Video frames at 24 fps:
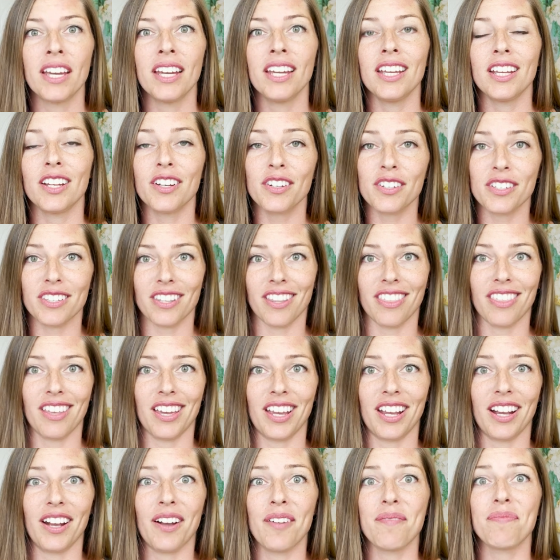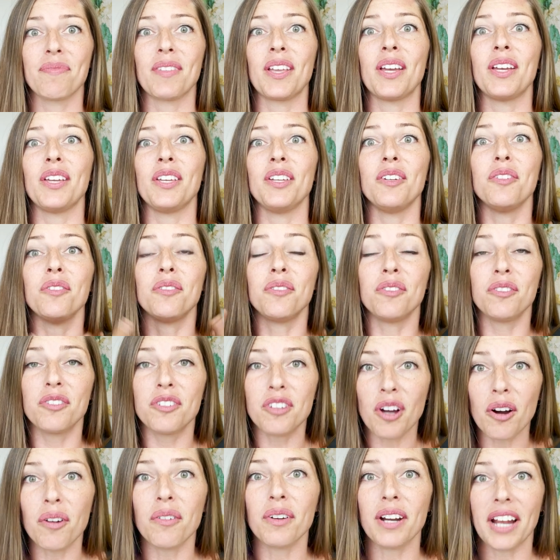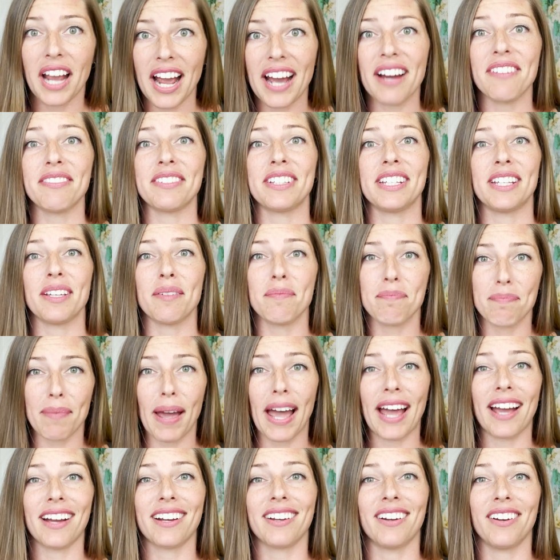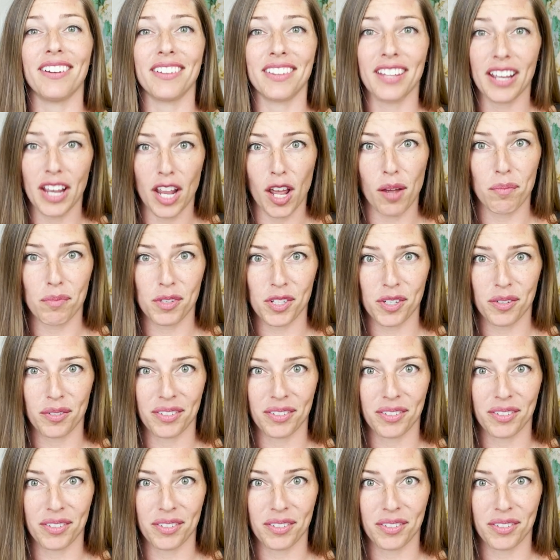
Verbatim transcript: Here's the thing you don't have to get back on the hamster